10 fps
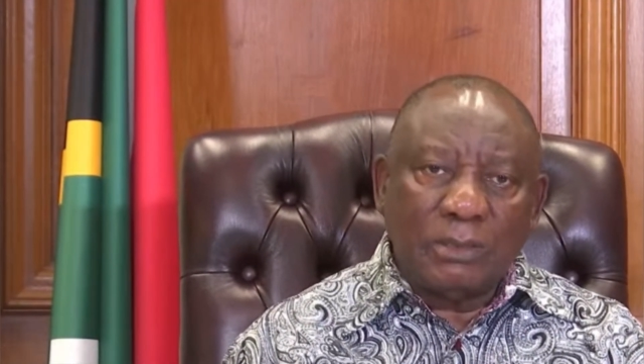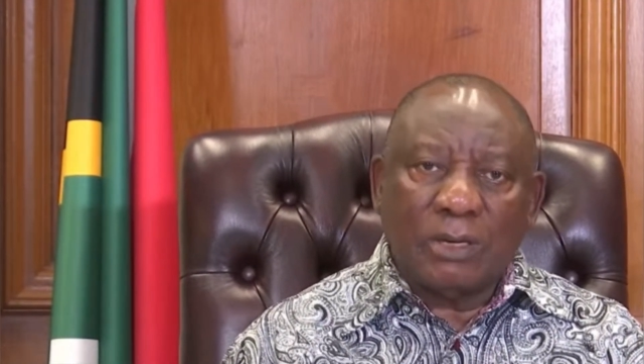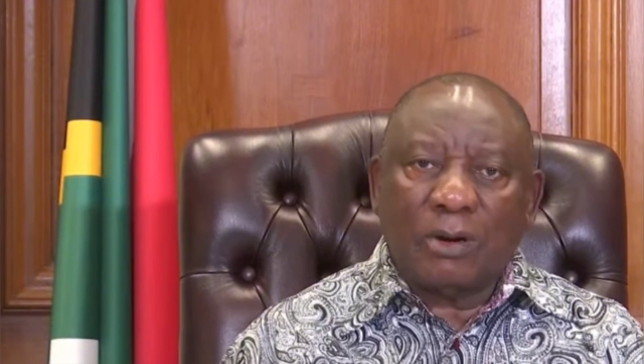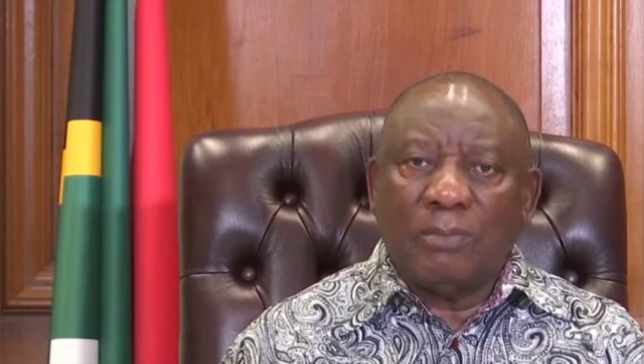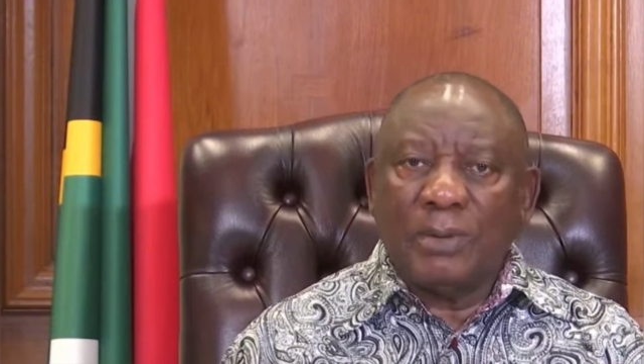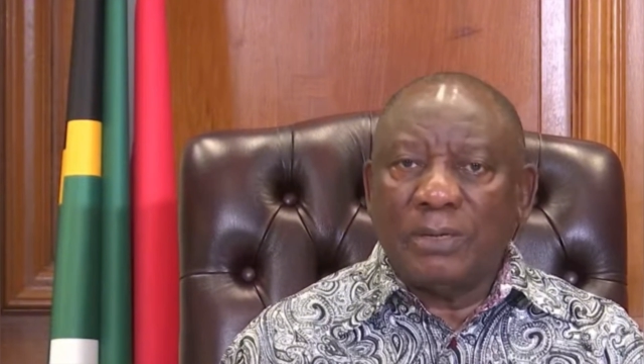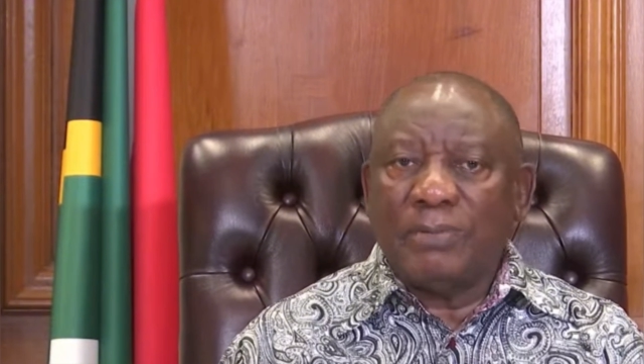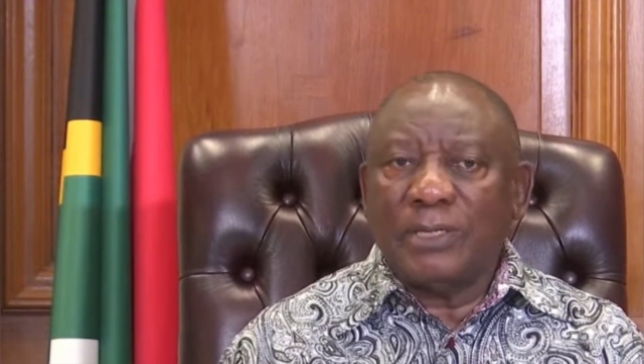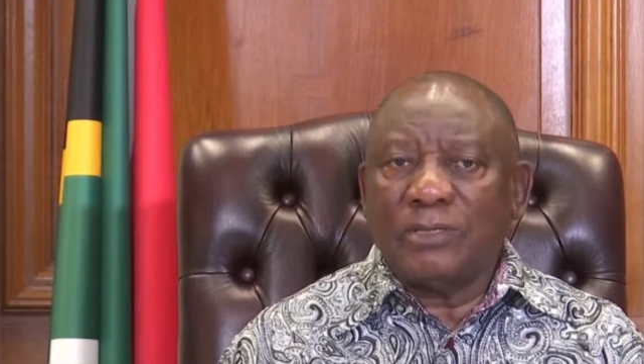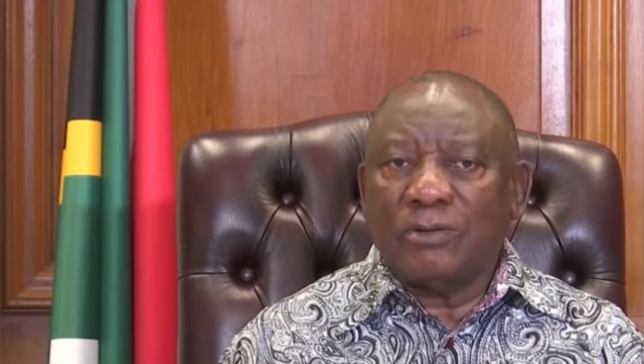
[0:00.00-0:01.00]
the
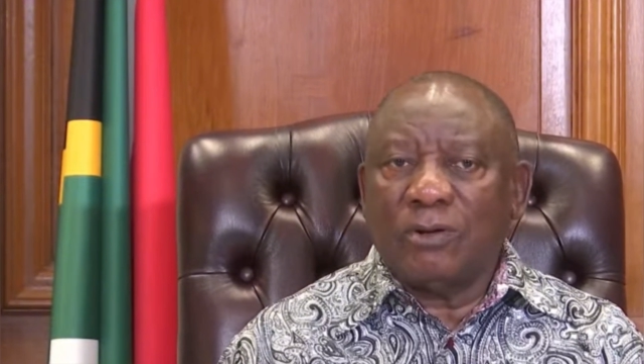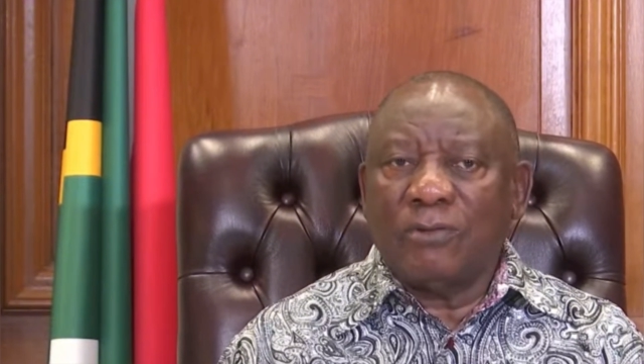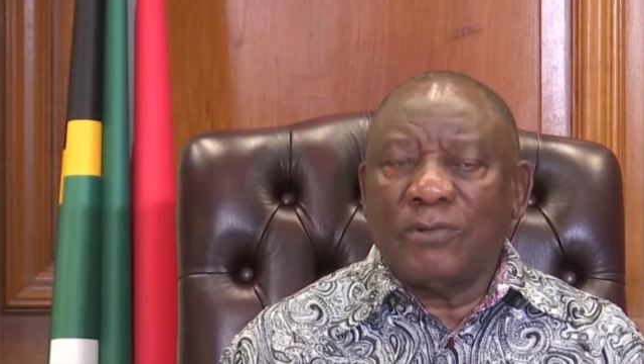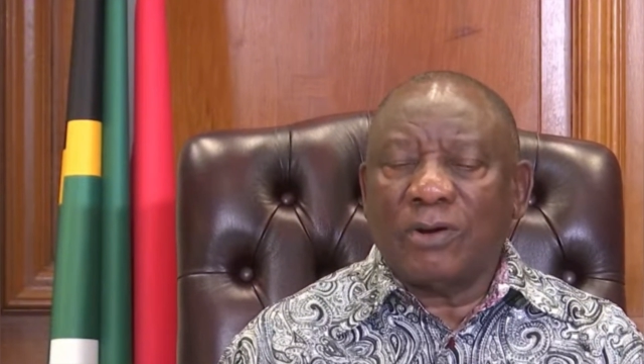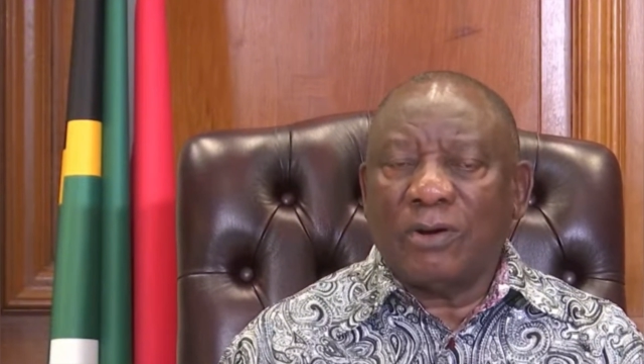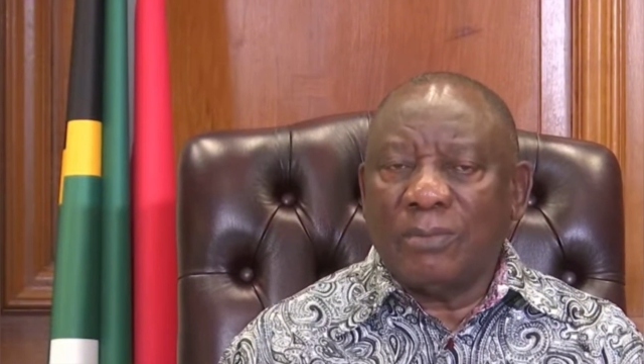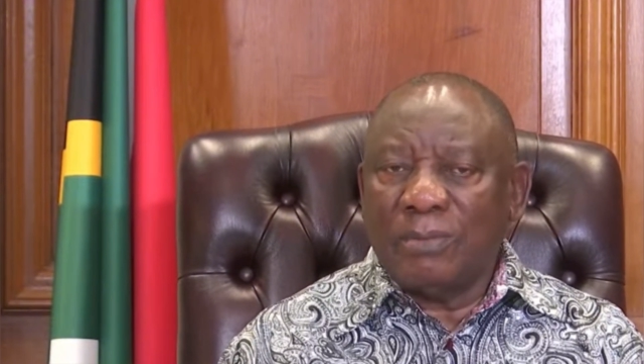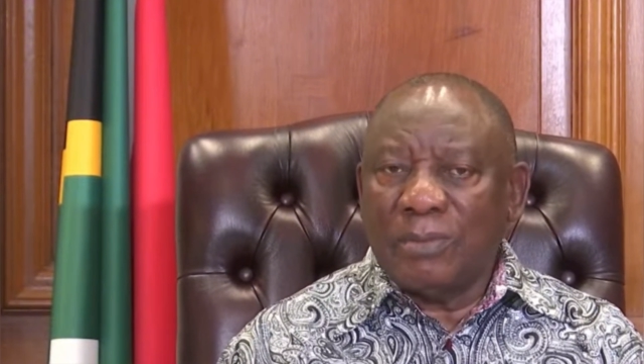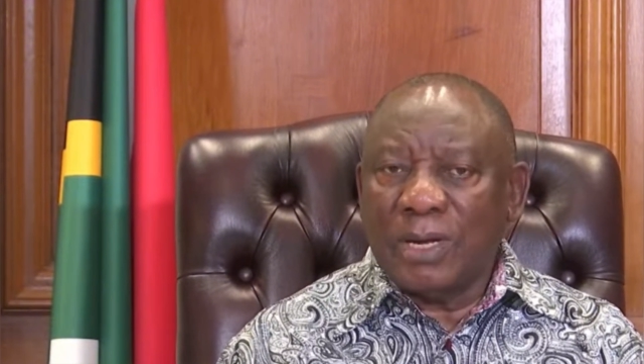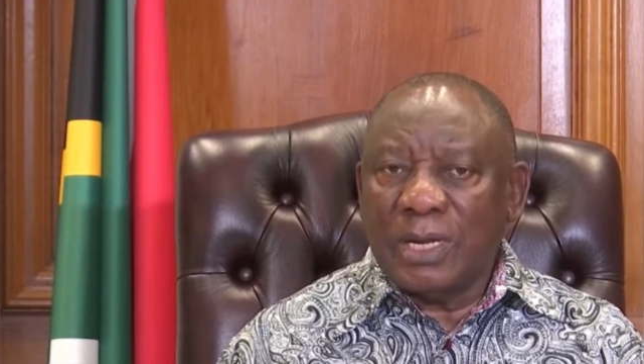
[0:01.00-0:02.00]
commitment to overcome
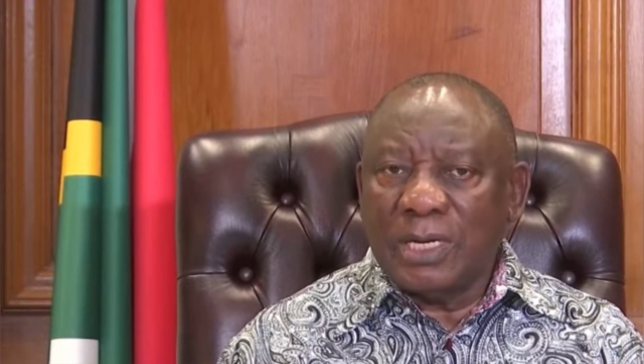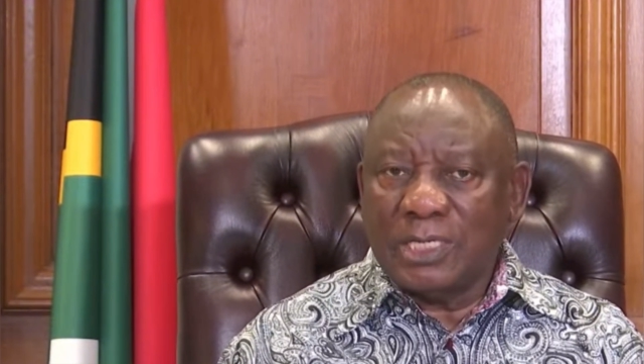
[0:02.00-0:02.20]
any